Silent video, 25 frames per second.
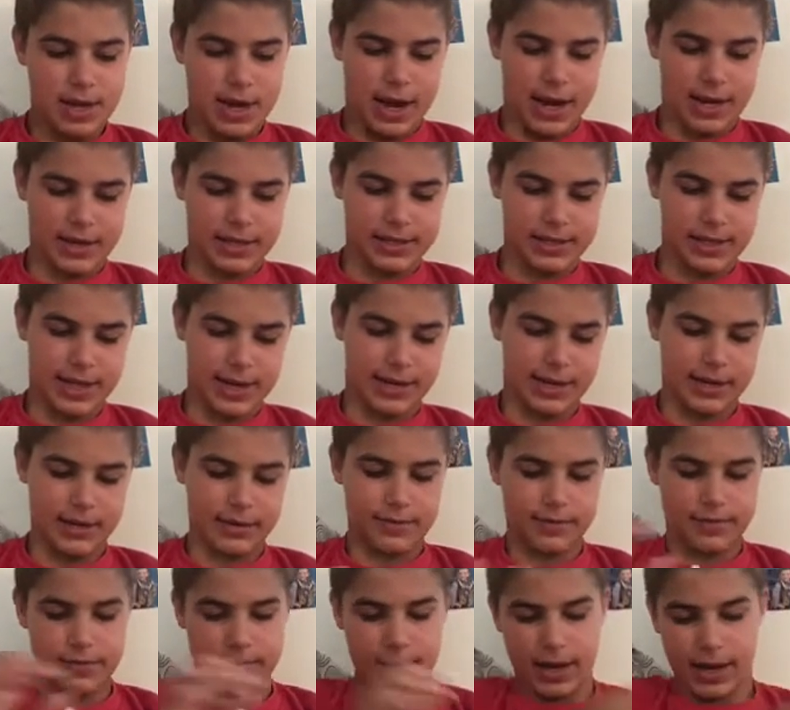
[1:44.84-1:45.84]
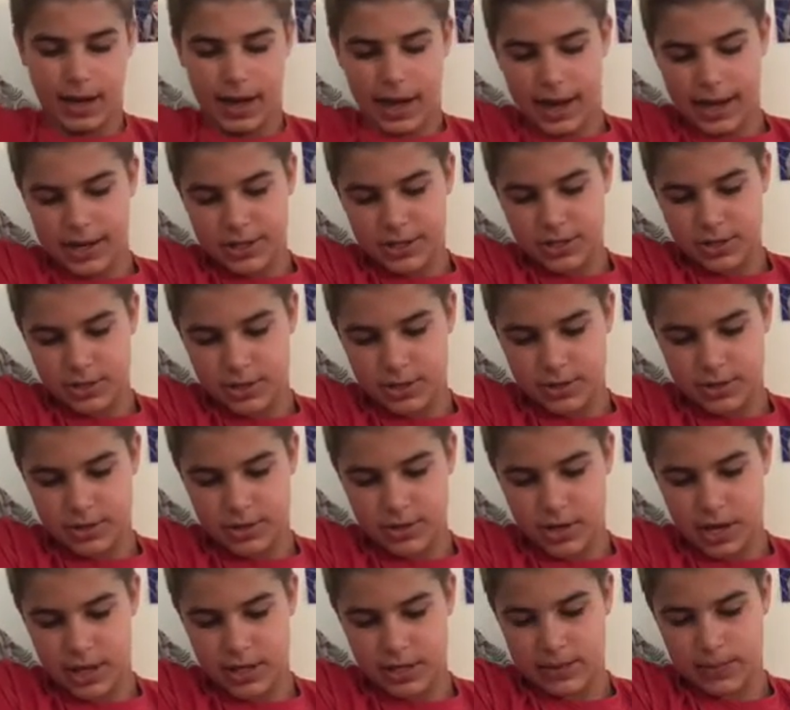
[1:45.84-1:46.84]
I decided that I should
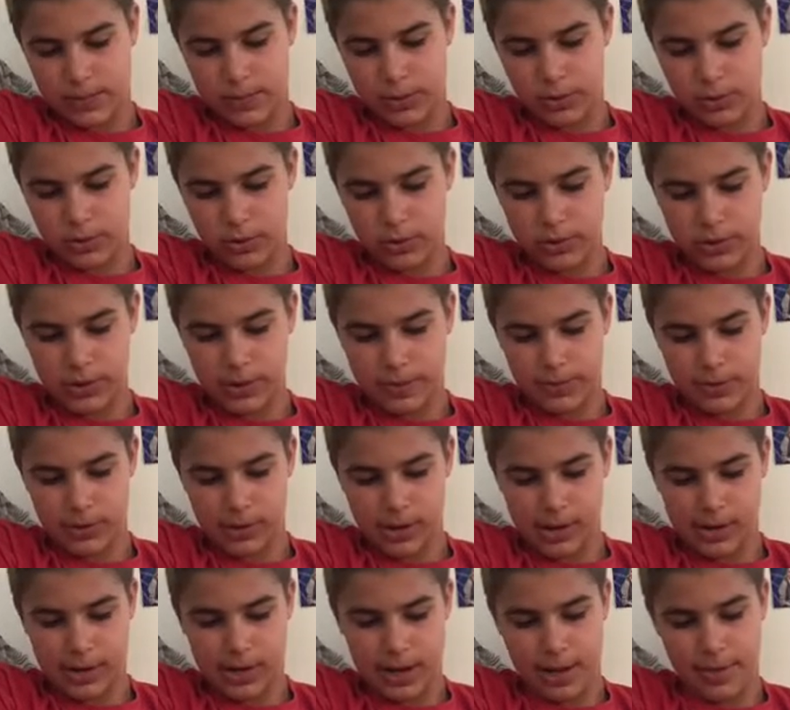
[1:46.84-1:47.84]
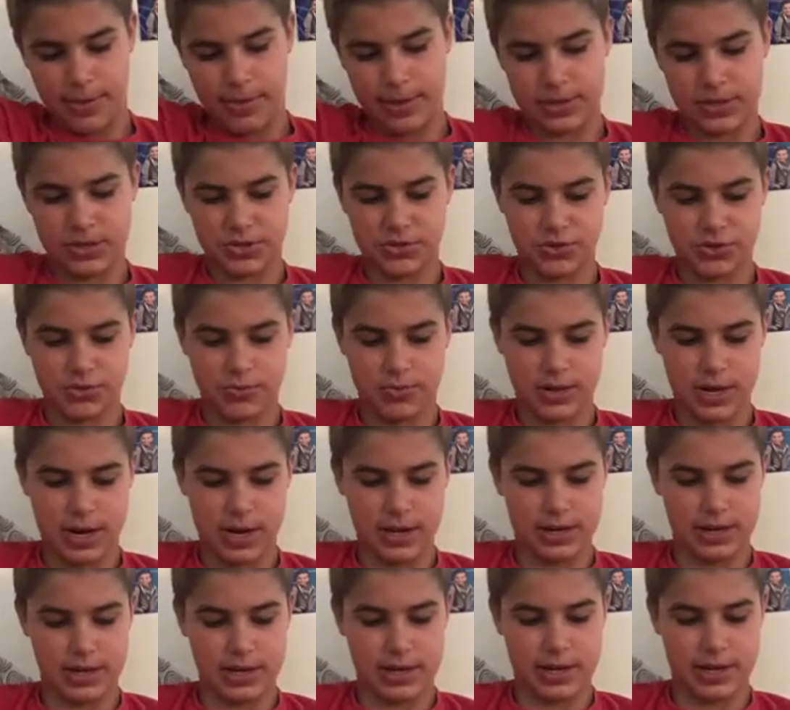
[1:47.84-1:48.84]
just pull the plug on this stupid
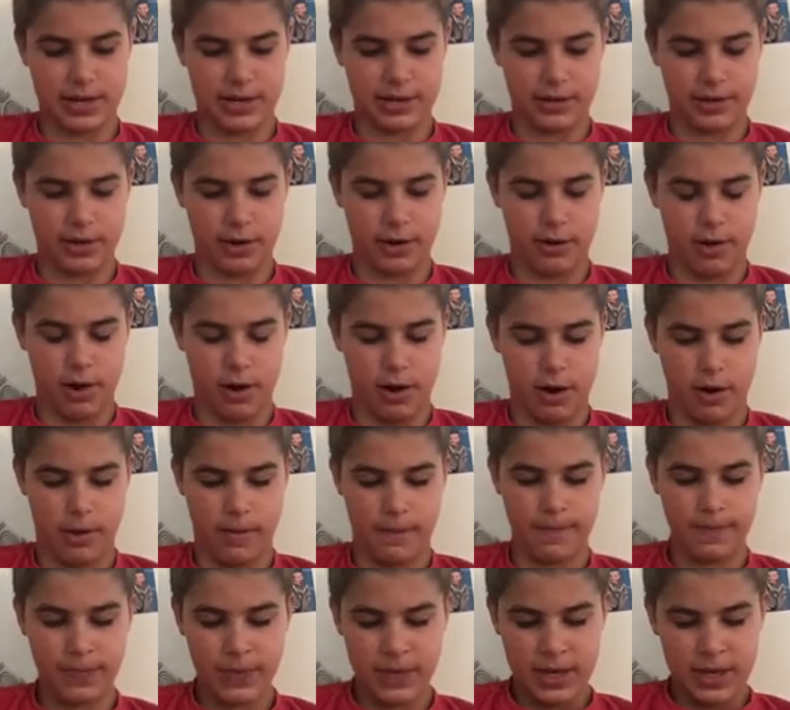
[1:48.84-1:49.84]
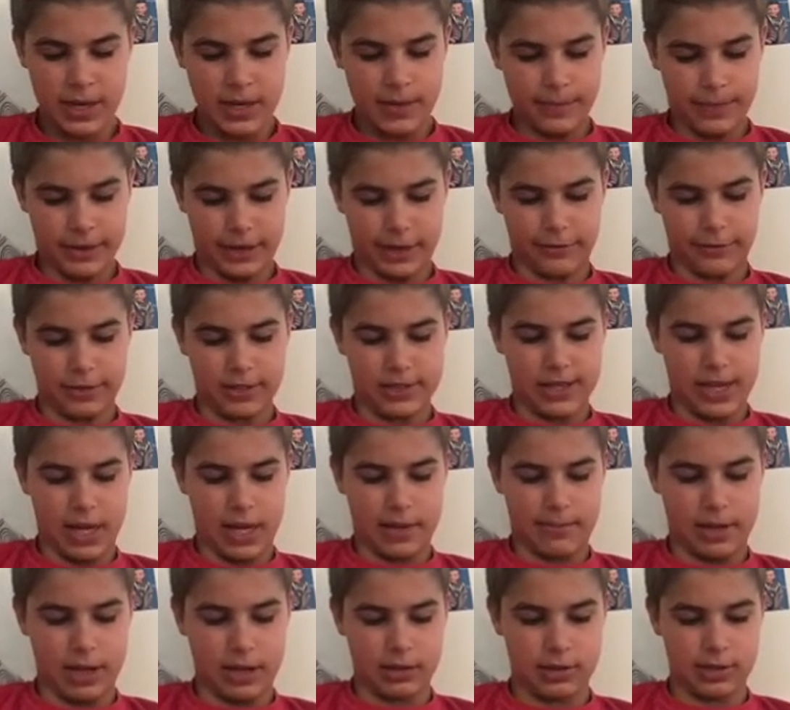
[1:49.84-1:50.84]
idea and go home. But every
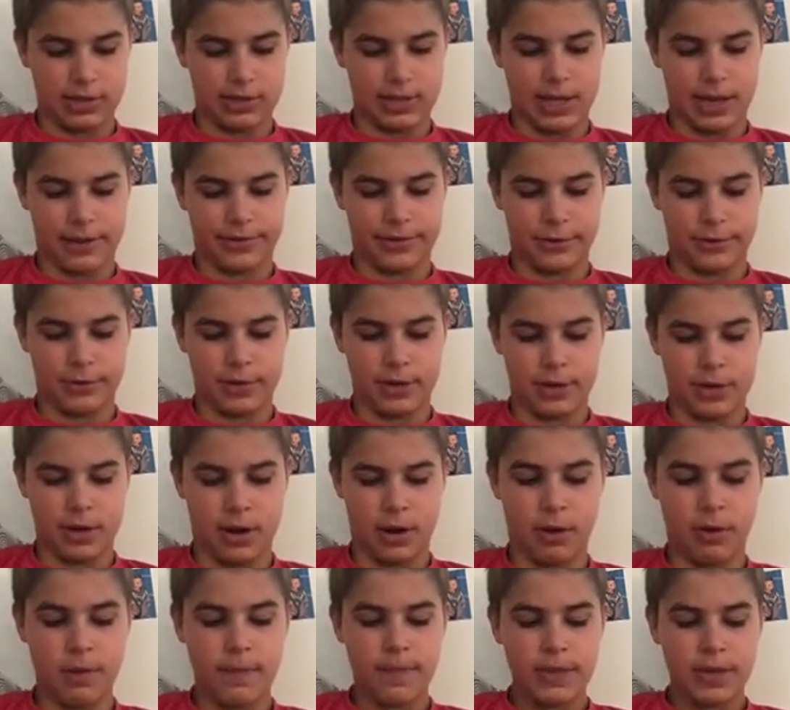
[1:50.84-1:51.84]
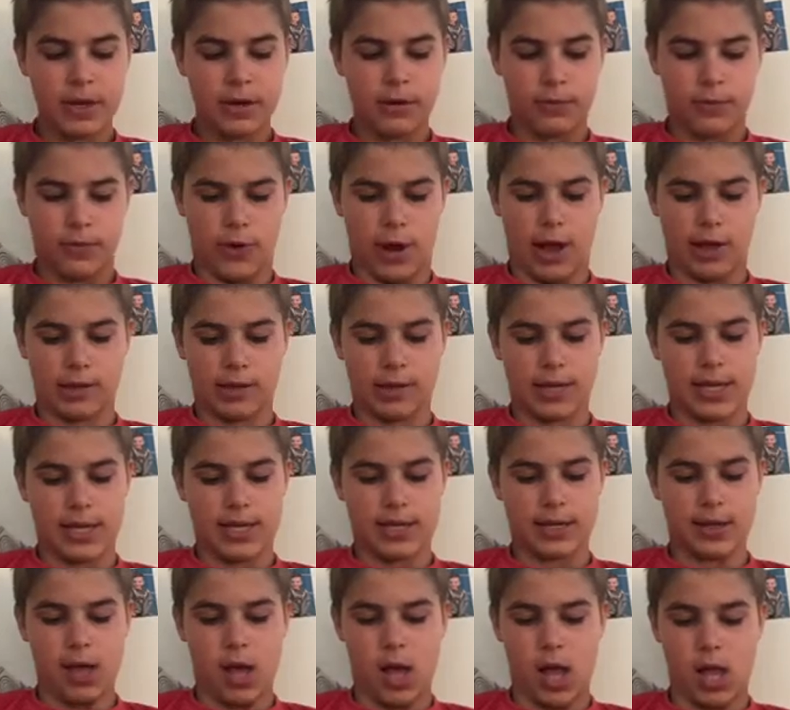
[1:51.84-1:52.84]
time I looked out the window, Riley
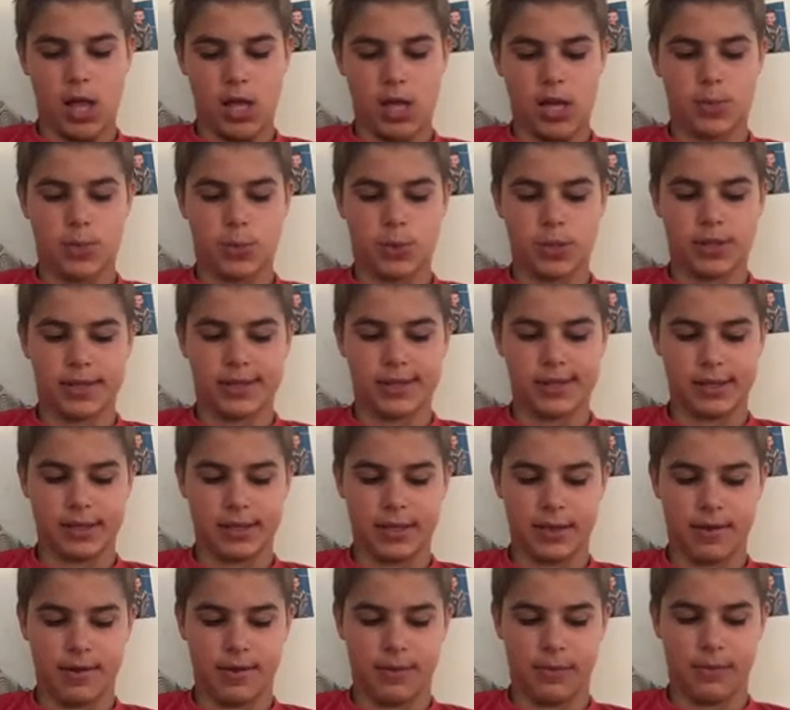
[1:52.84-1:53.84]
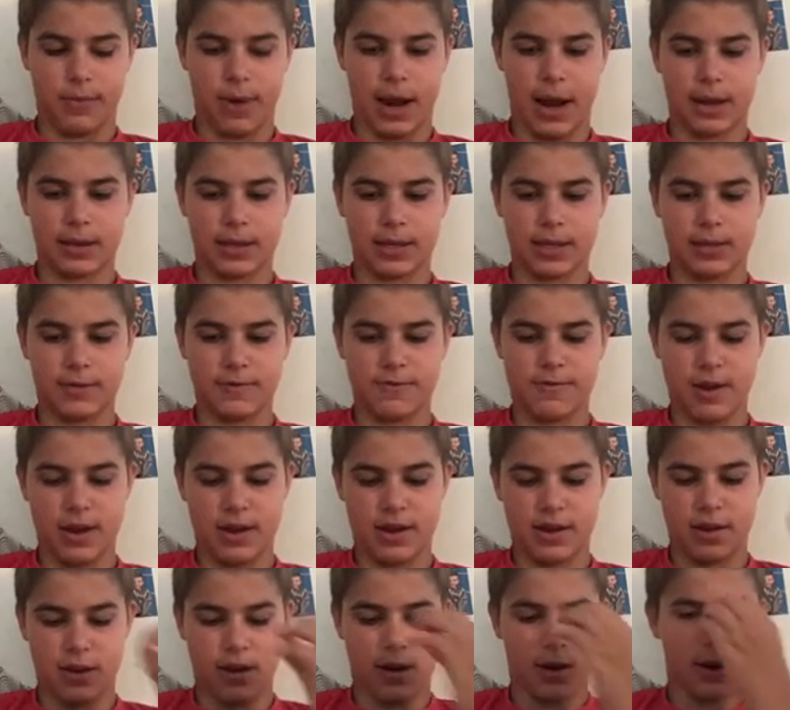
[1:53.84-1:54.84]
and Colin were still in Riley's
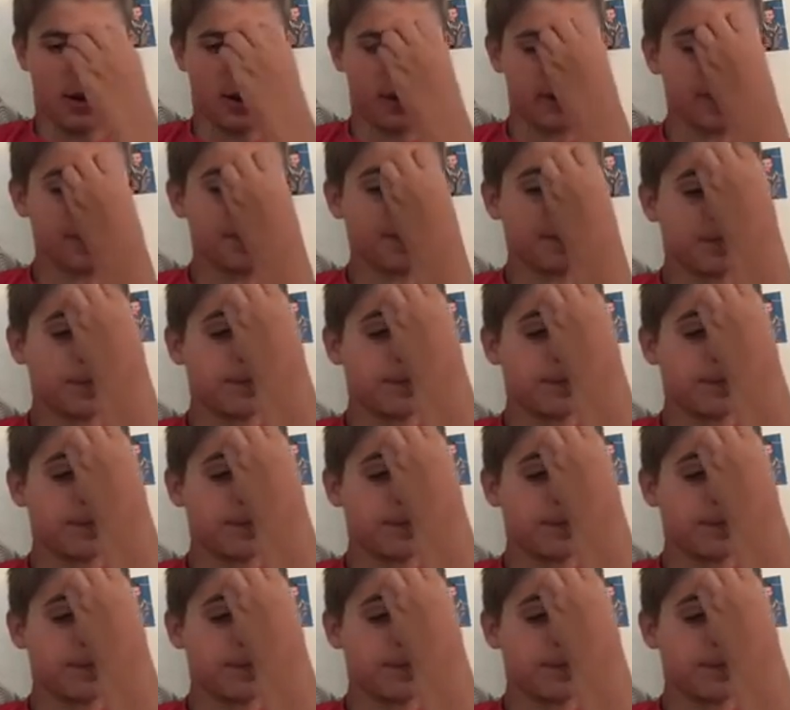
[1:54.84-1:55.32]
front yard.